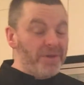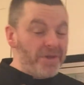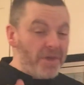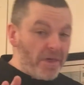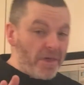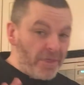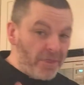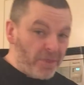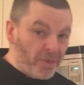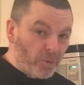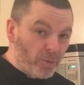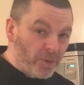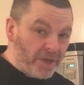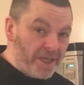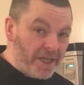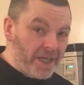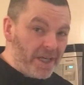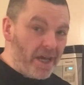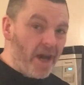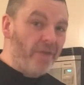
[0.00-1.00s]
with
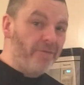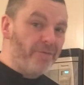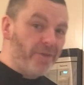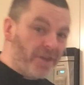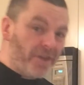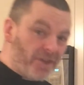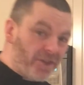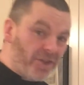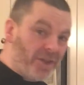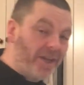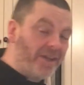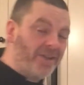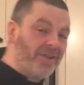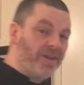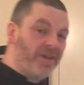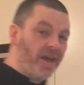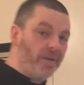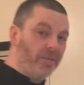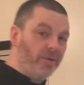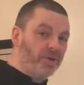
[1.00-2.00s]
3 of the 6
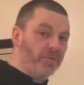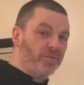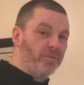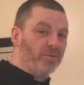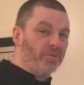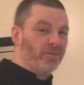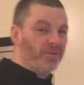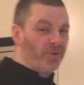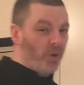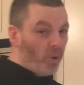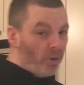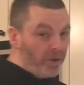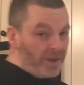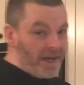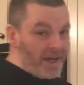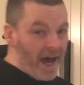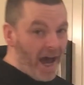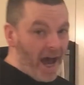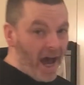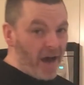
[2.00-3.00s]
tablespoons,
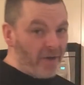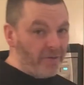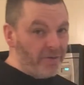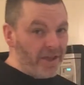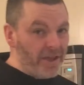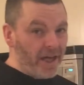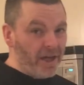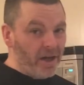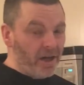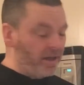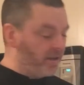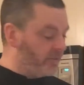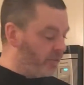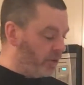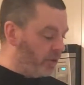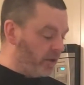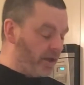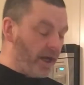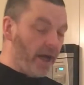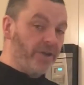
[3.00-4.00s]
only 1/2 of that olive
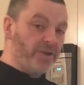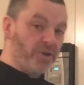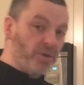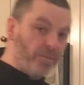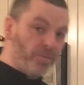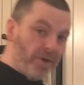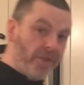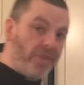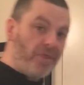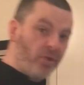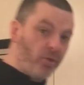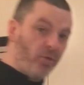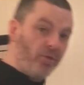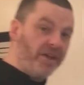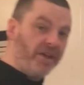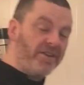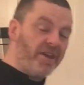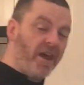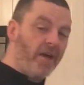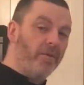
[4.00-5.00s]
oil, guys. So put
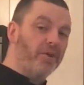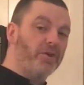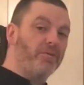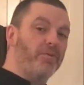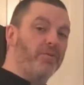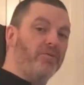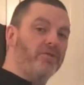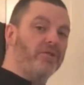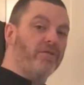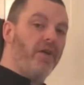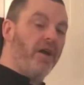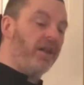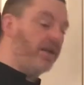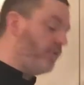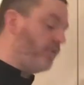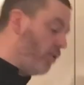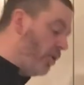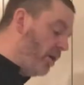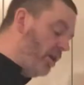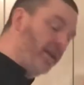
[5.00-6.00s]
3 tablespoons of
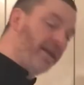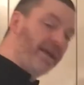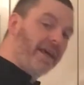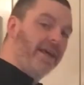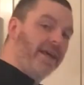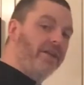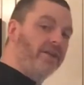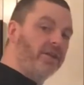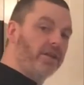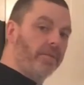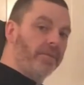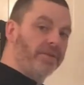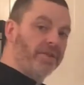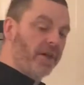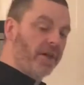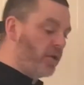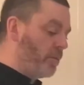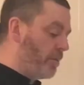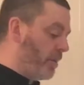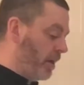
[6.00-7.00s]
olive oil into the
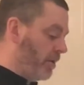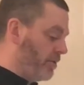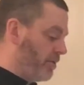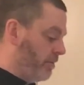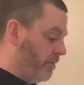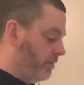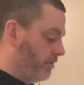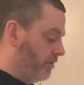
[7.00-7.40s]
potato mix.